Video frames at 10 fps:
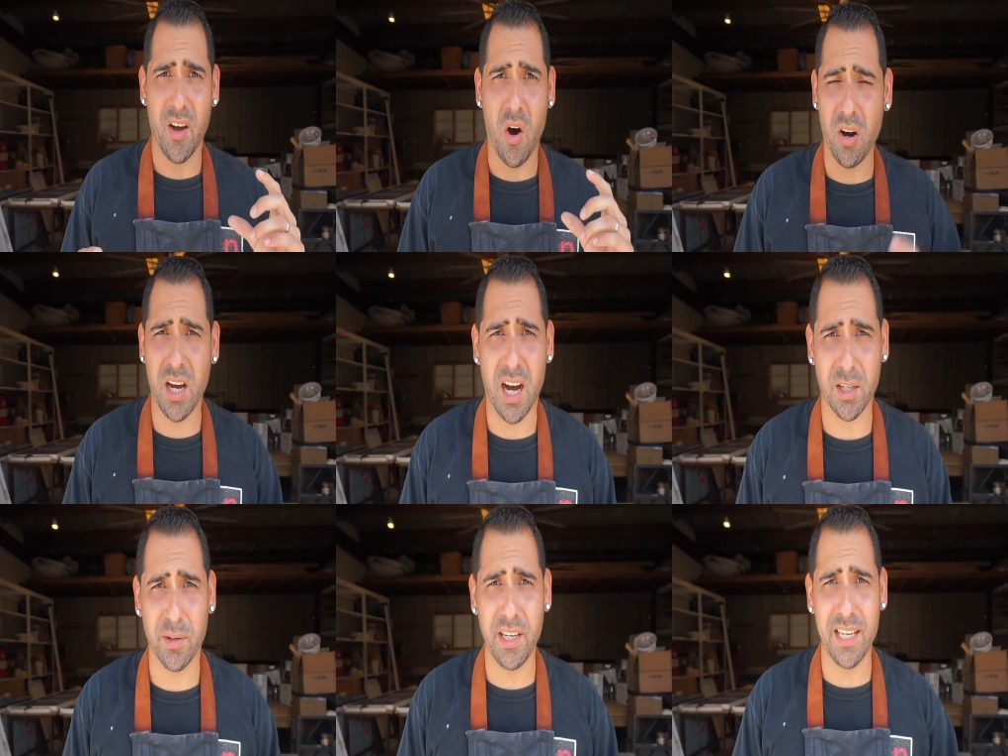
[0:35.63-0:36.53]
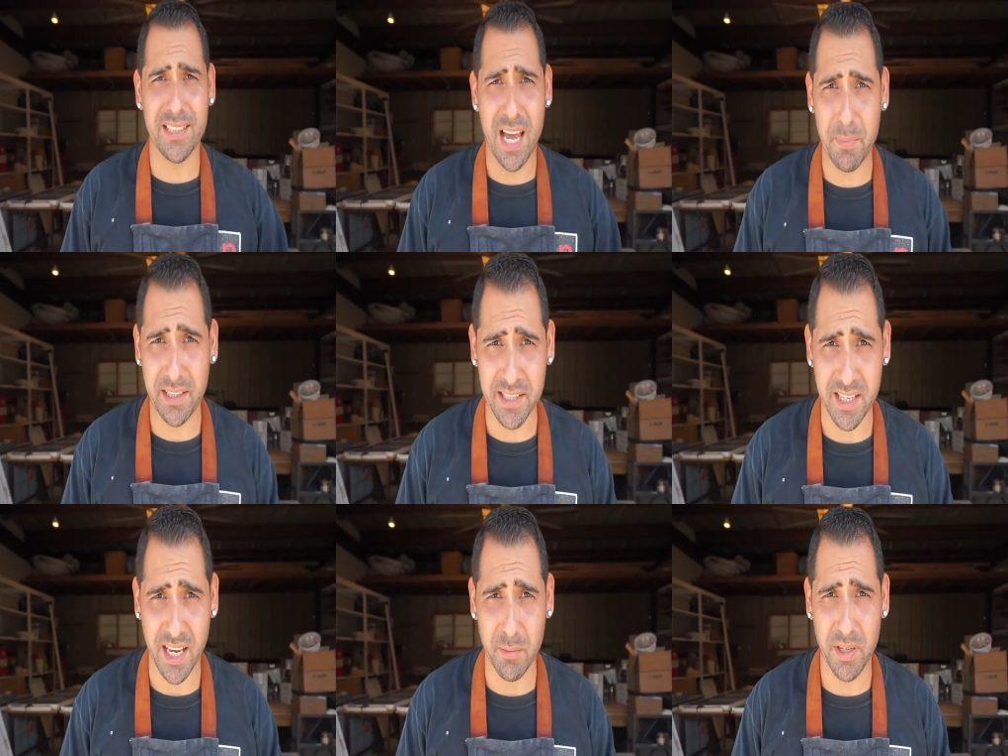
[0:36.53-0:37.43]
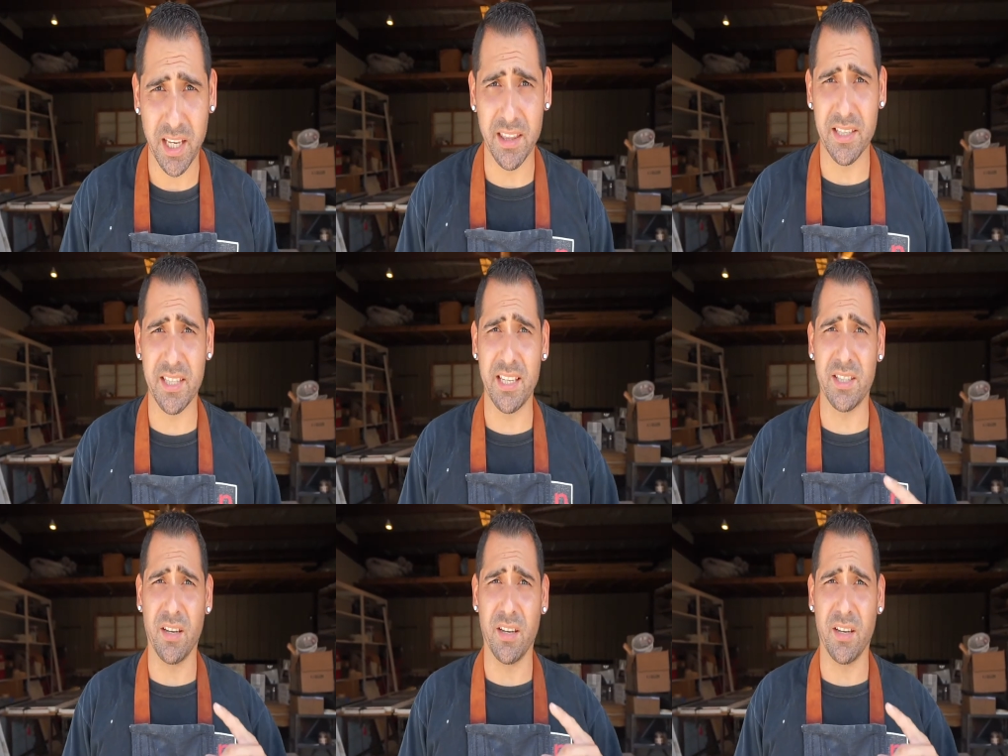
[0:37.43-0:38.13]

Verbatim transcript: all concrete is not made the same in the sense